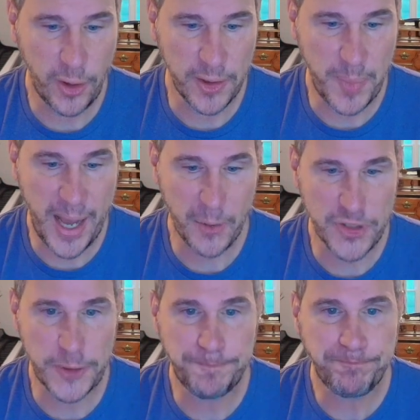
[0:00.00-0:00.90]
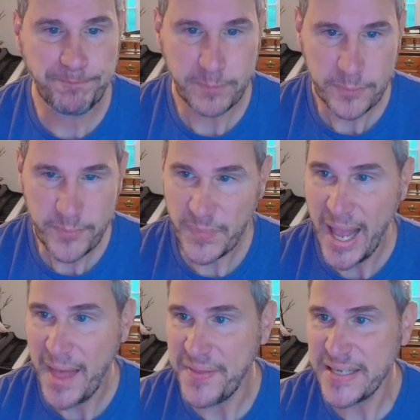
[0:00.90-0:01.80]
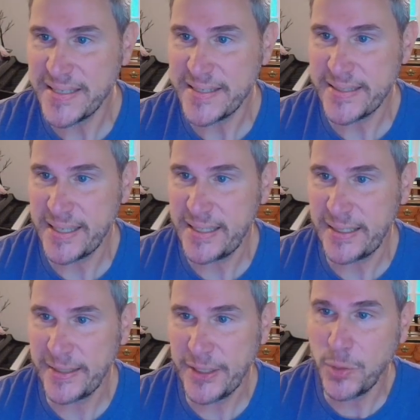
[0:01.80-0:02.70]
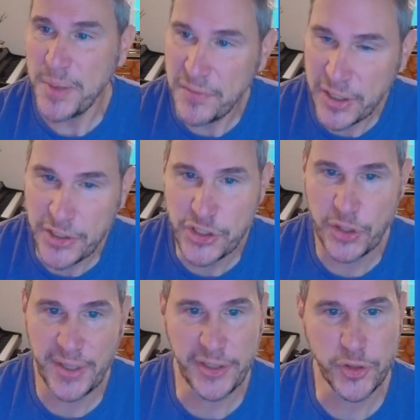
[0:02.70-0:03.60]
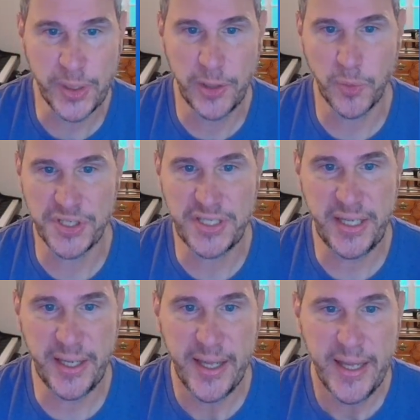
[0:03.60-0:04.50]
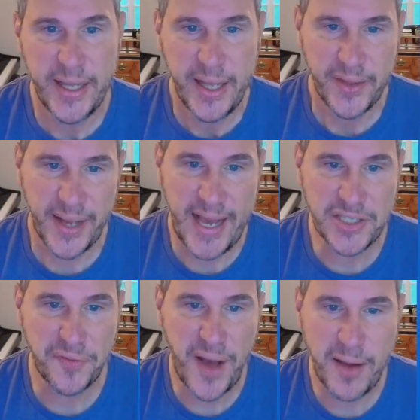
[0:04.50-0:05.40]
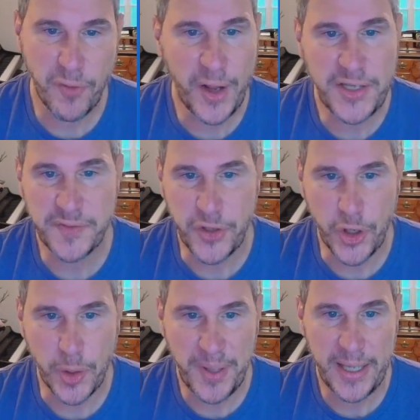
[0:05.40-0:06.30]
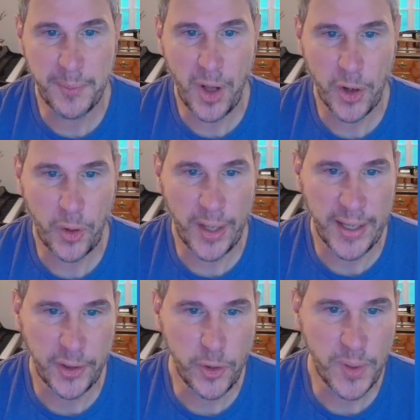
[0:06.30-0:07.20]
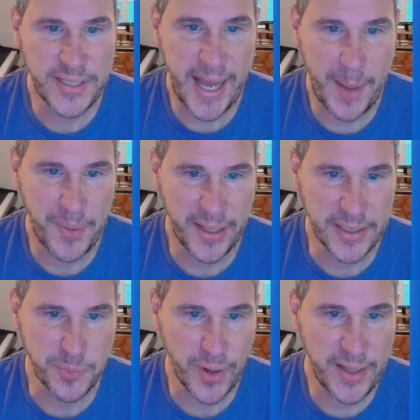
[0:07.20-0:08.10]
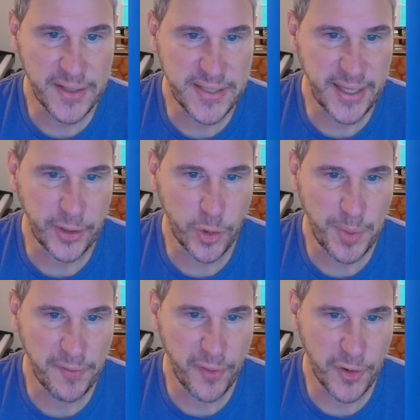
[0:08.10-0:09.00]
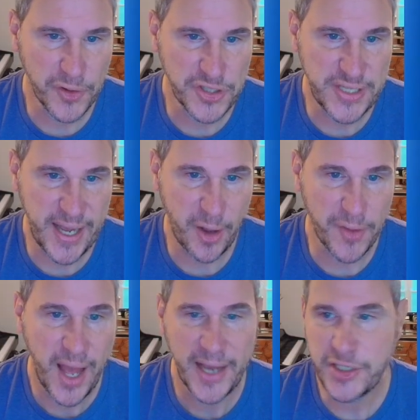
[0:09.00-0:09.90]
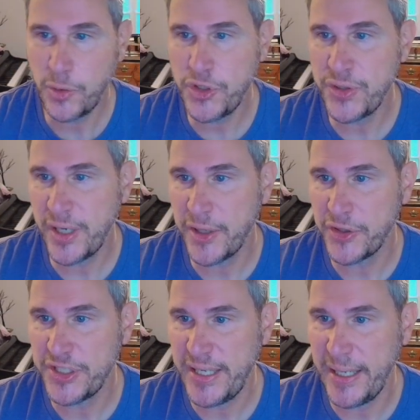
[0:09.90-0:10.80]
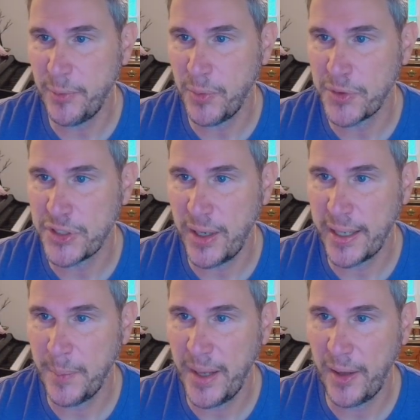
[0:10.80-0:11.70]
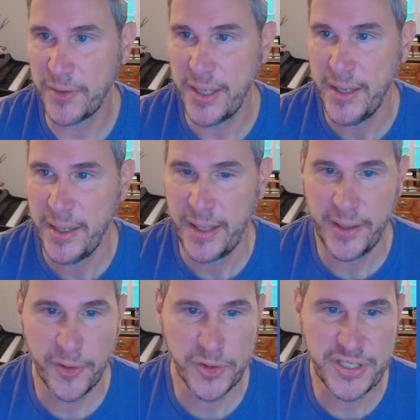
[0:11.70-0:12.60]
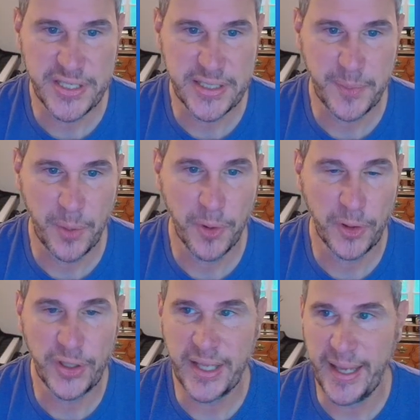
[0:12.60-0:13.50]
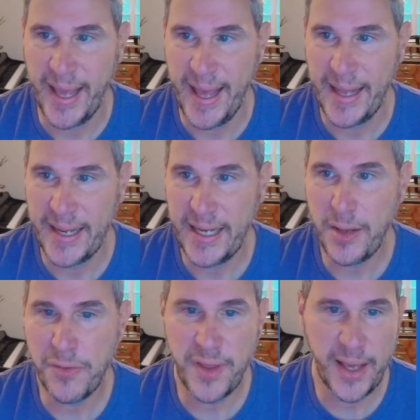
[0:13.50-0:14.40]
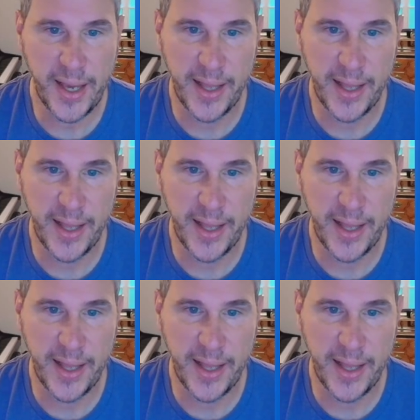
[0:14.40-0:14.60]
it the power zone. This is a little bit of a concerning trend. We're seeing the last five runs of the European model, and look what's happening. It's bringing this thing a little bit farther south. I told you the other day when we were talking about another system that we were looking at, anything